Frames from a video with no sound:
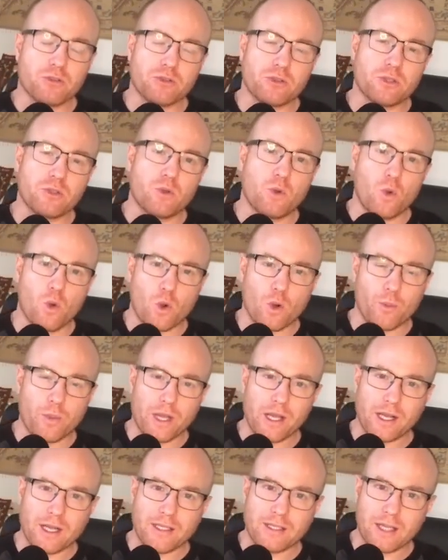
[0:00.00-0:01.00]
who are
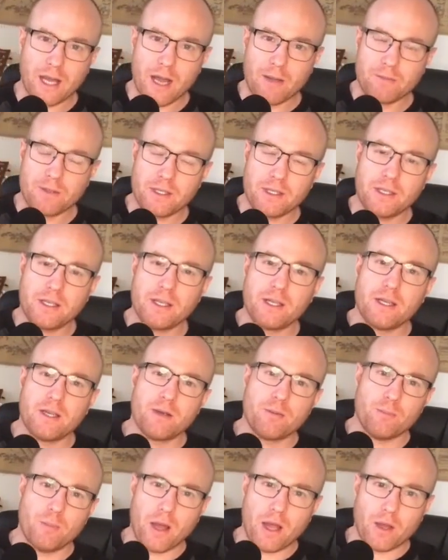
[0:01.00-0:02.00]
being adopted
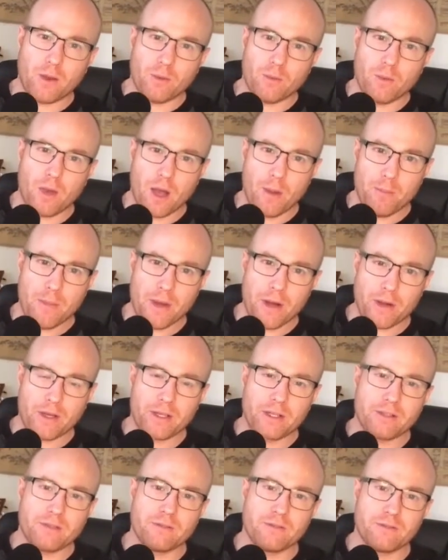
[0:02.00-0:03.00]
by
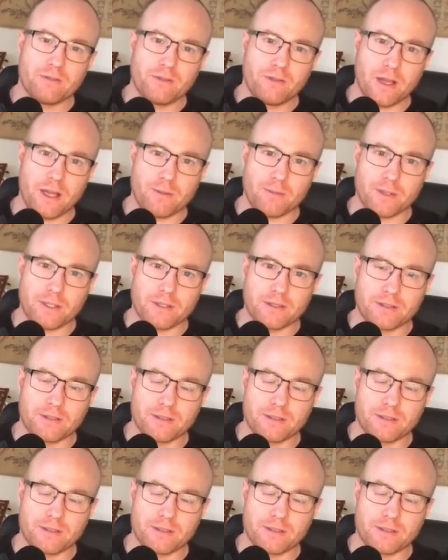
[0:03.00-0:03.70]
American families.